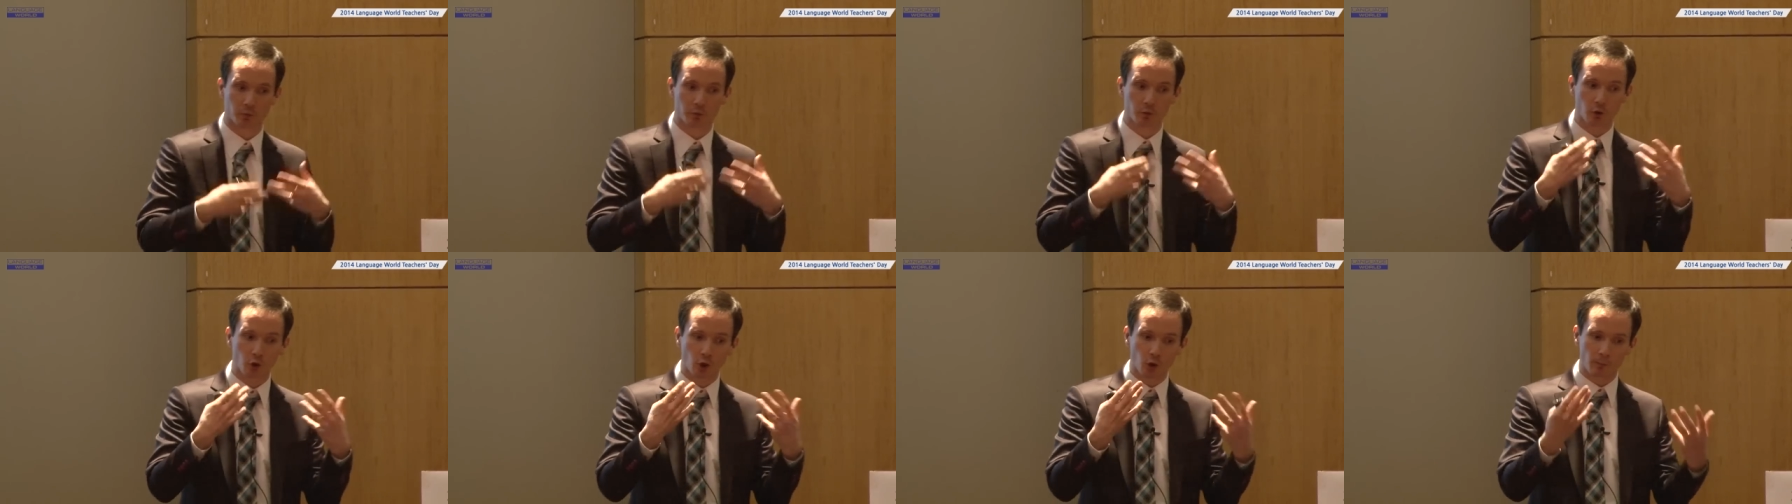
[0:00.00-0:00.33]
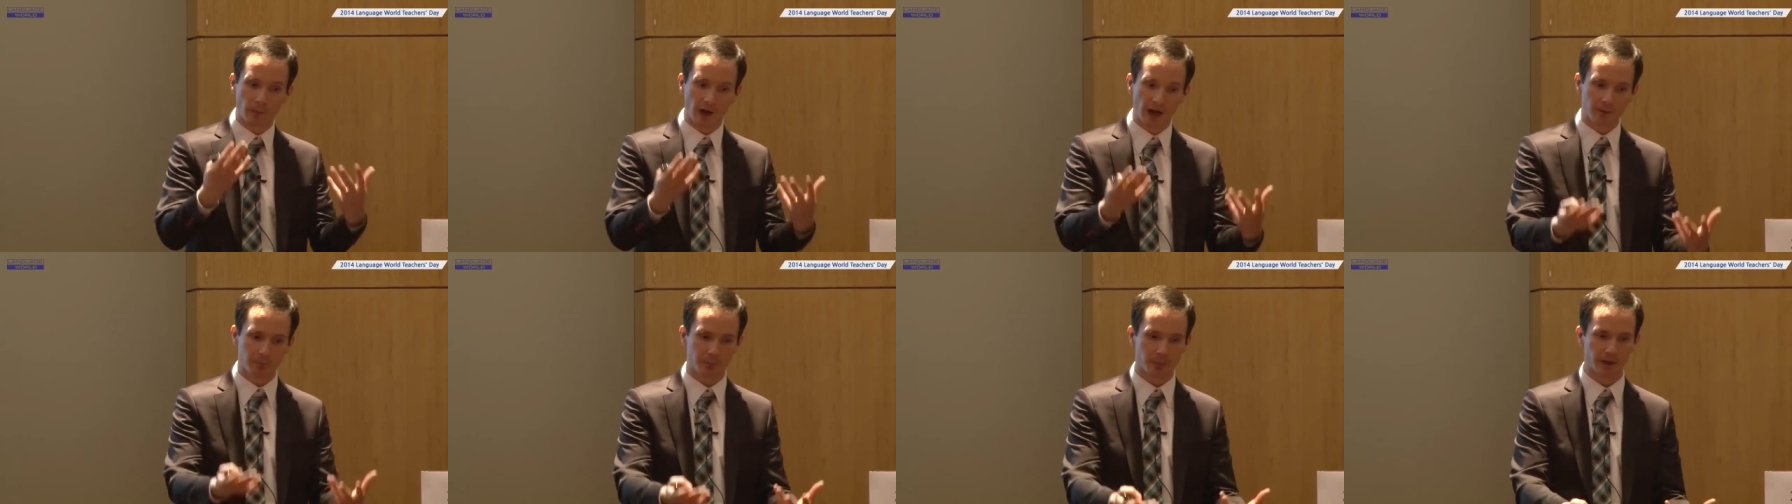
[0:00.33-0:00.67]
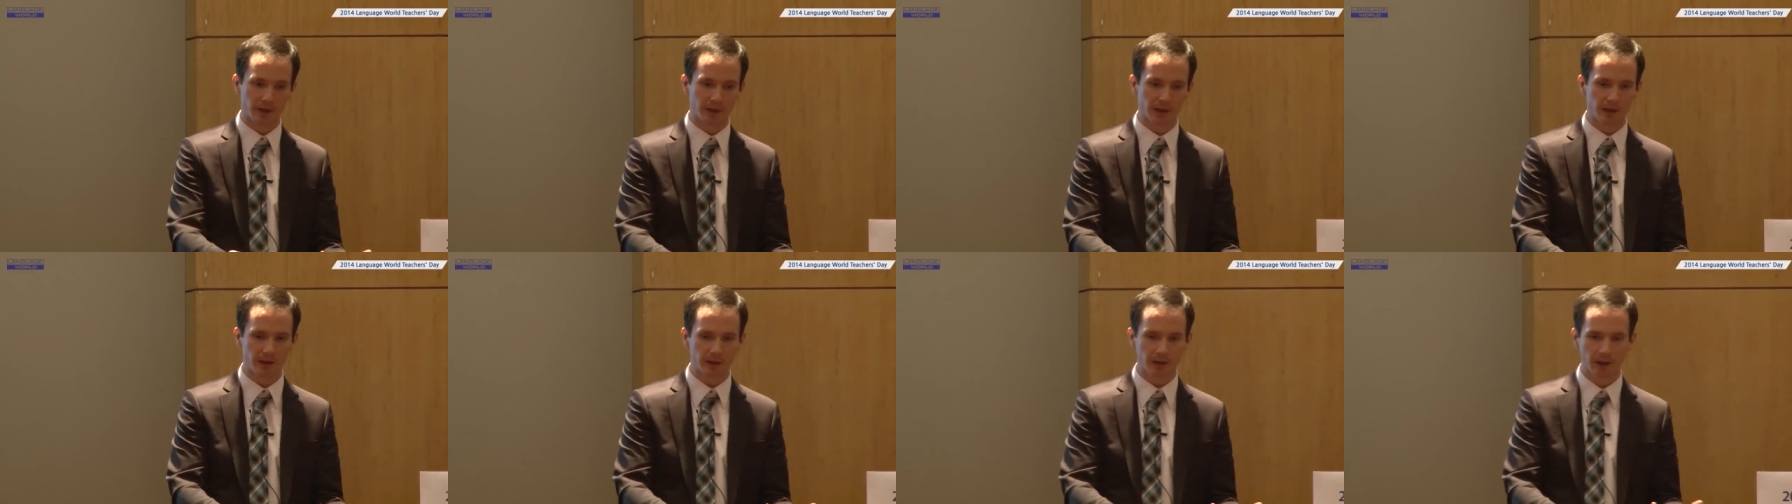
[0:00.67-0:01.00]
rule might
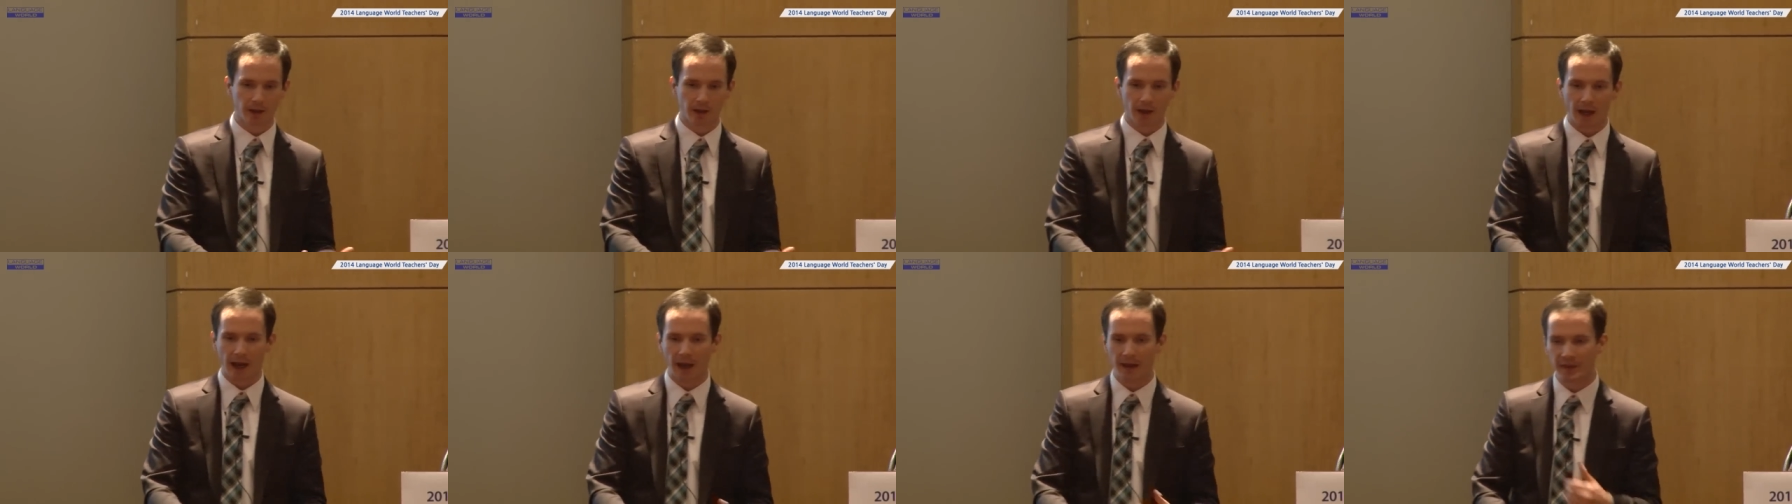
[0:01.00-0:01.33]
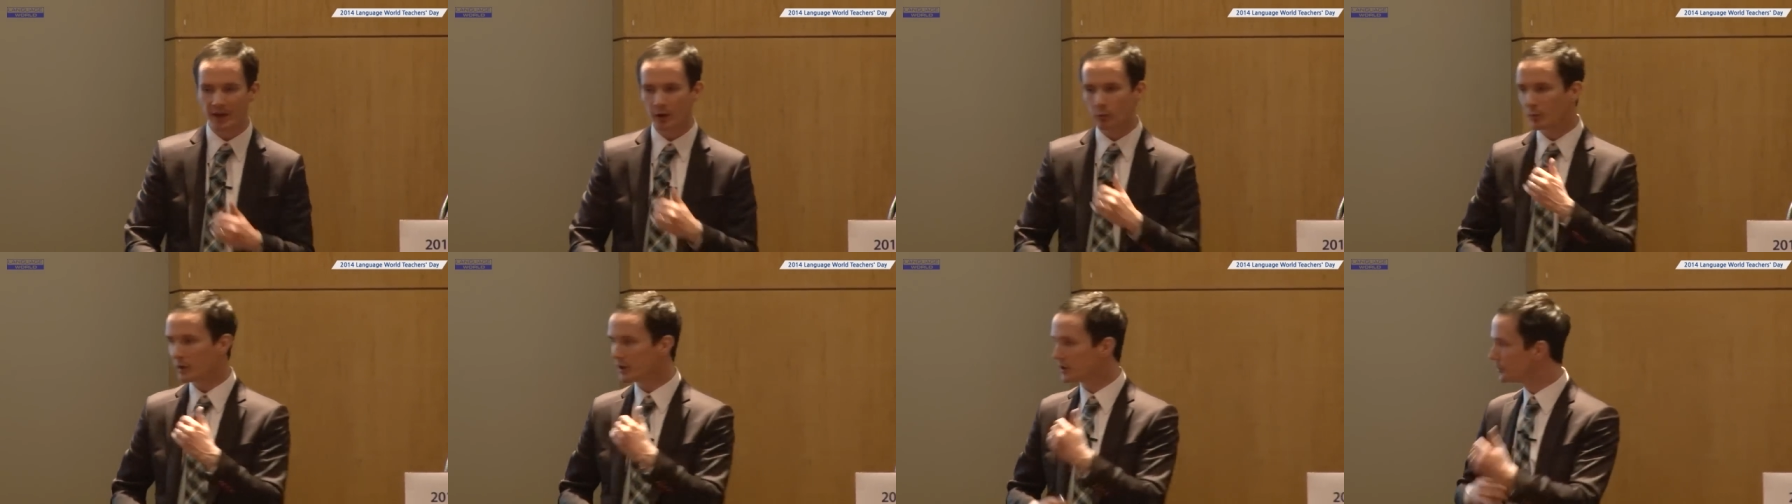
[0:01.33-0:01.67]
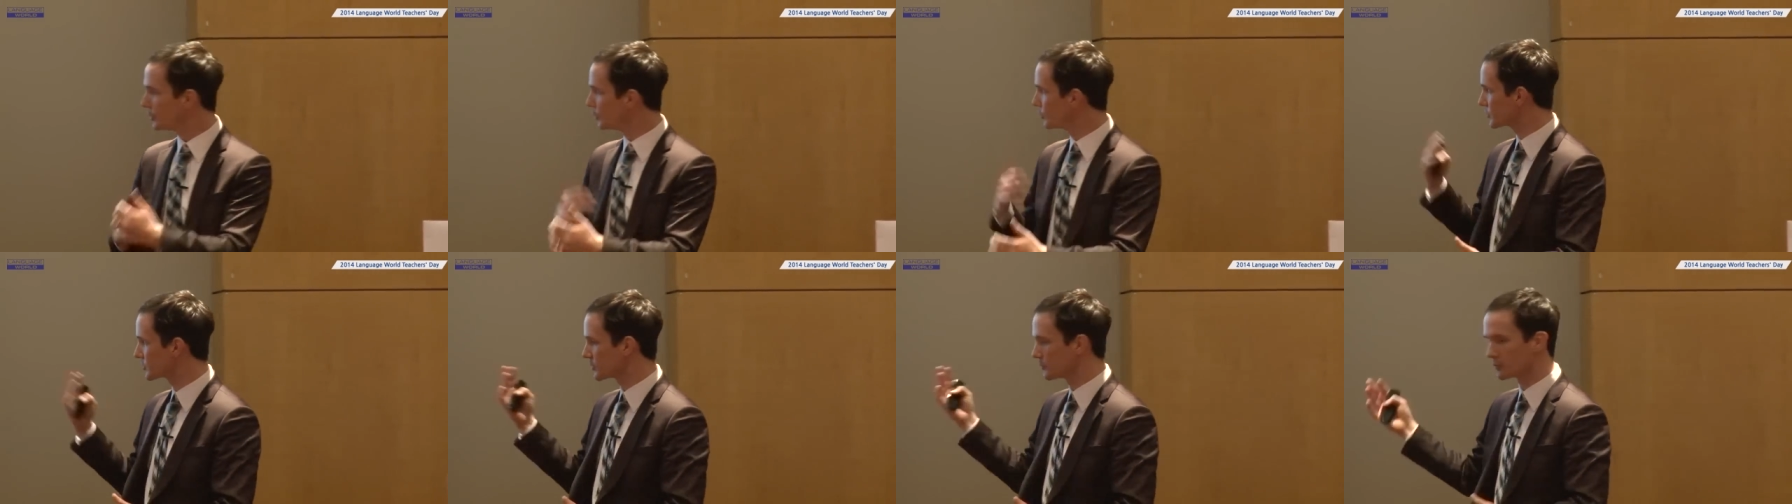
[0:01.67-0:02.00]
be, and then we
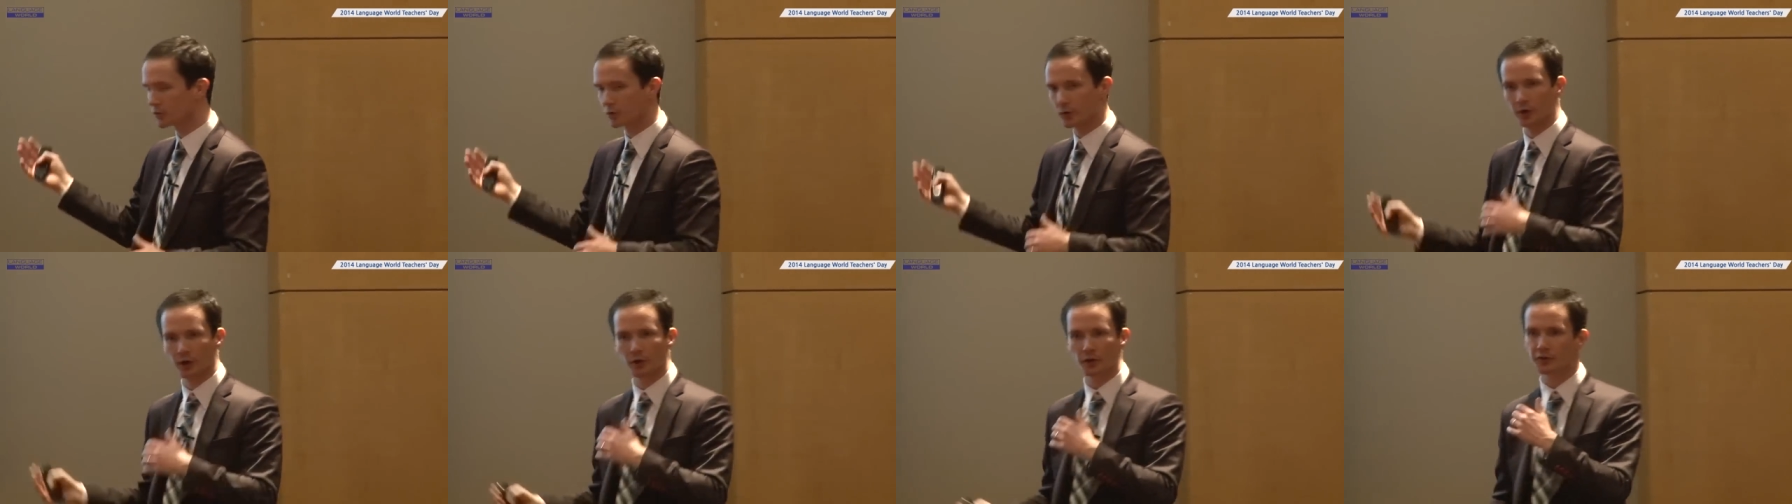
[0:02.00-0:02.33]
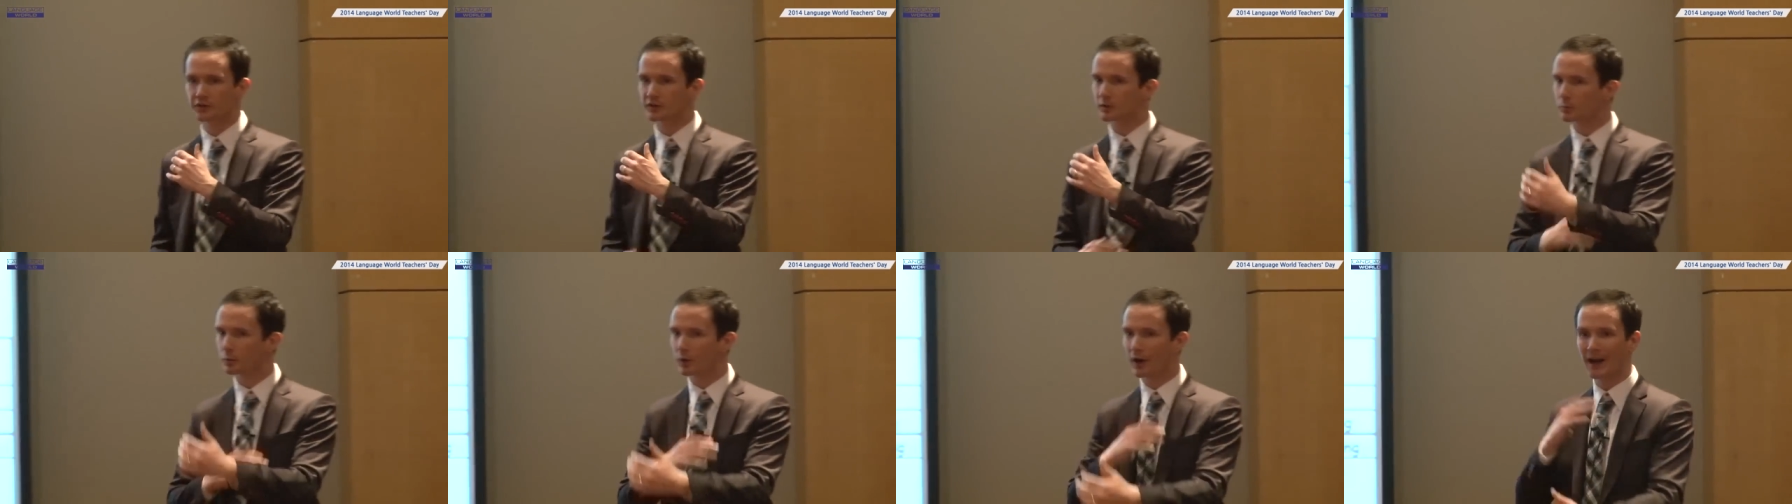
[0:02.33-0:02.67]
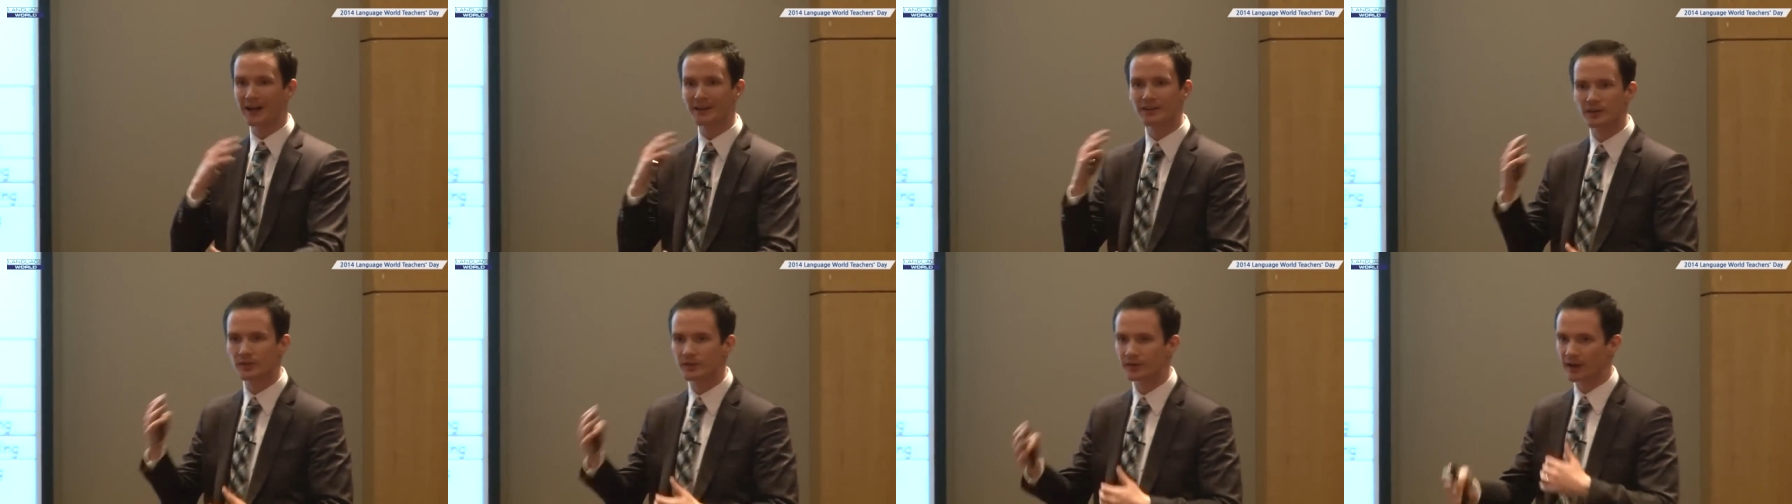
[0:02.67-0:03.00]
do some drills to
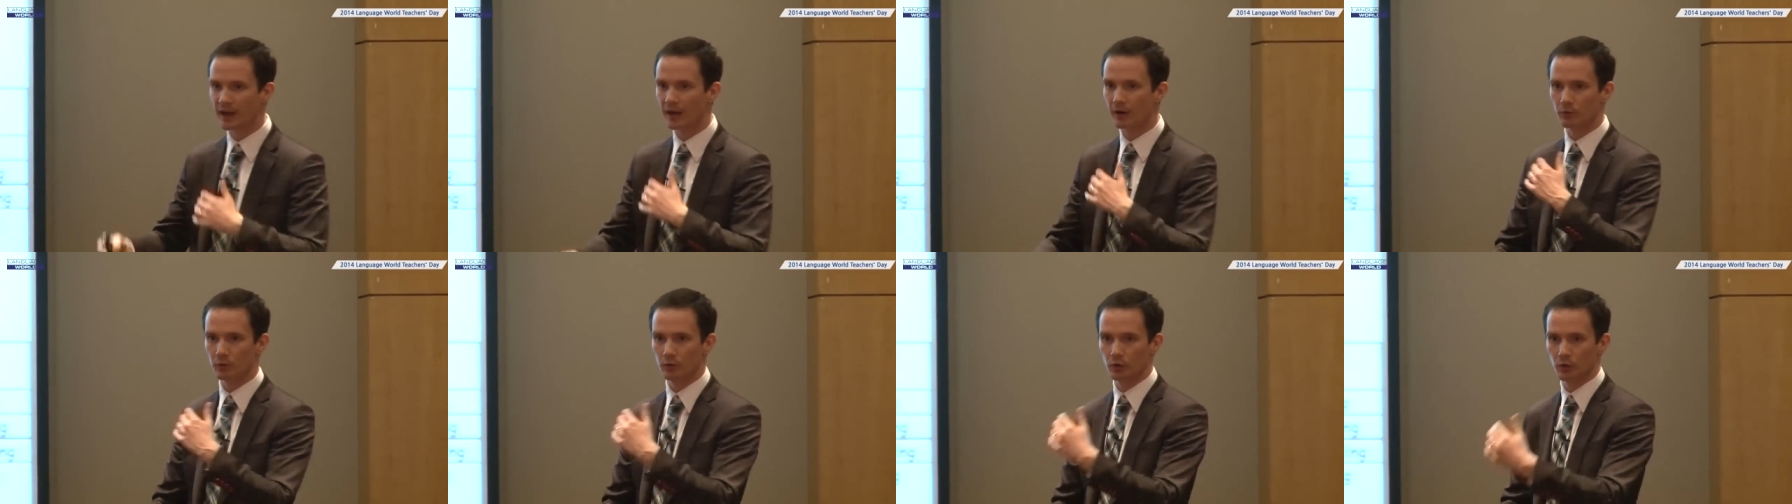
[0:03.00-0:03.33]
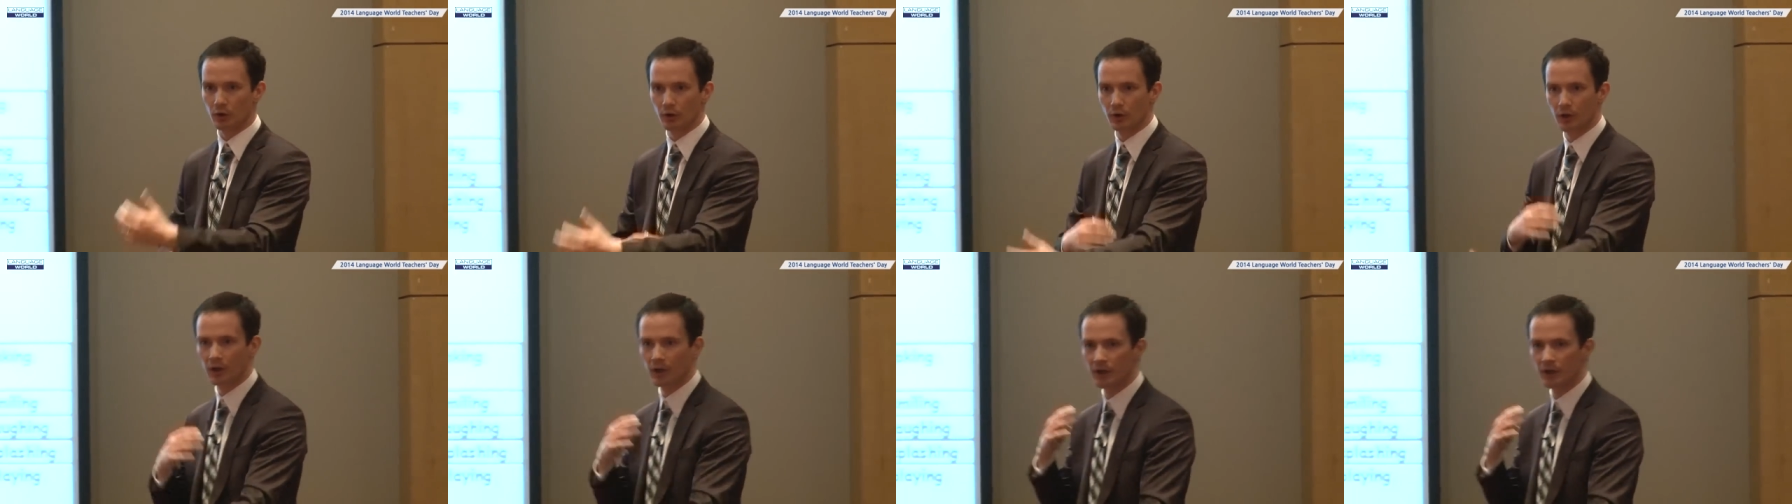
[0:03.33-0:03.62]
practice that rule,